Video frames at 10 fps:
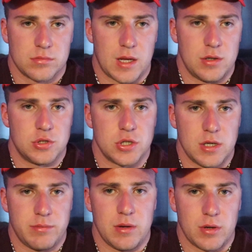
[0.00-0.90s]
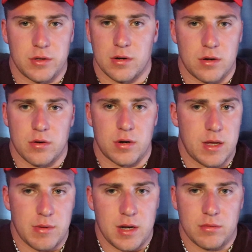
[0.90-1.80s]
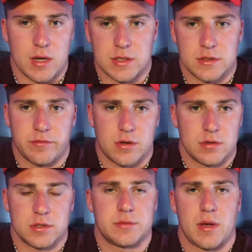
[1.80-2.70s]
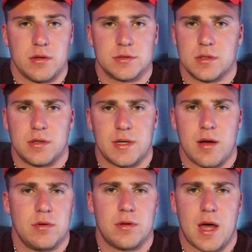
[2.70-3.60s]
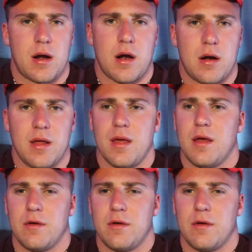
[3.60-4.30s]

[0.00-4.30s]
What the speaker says: And you shouldn't even be with her or him anyways if they're your spouse and they're doubting you that hard.